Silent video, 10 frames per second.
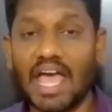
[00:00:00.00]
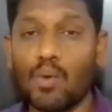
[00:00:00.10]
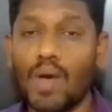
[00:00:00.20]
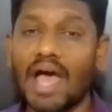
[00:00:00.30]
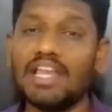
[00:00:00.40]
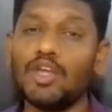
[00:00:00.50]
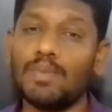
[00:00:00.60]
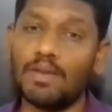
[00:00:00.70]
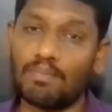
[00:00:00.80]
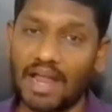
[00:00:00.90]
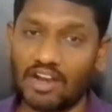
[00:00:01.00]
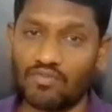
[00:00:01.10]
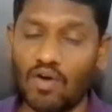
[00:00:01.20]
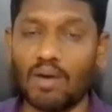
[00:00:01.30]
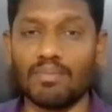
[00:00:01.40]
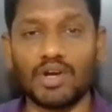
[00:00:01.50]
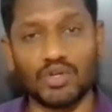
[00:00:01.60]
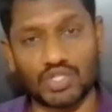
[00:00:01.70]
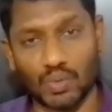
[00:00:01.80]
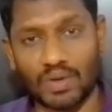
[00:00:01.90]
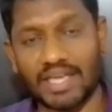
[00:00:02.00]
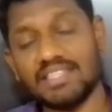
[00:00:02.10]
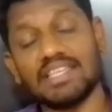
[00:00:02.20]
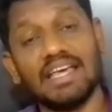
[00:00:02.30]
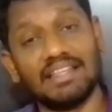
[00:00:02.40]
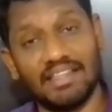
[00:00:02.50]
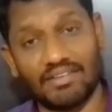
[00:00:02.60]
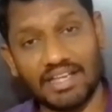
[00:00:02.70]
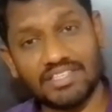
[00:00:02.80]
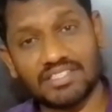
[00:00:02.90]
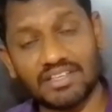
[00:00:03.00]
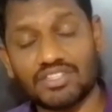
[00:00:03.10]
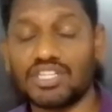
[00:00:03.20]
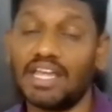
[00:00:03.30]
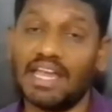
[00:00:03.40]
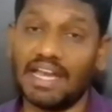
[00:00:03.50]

a valuable platform to showcase the research,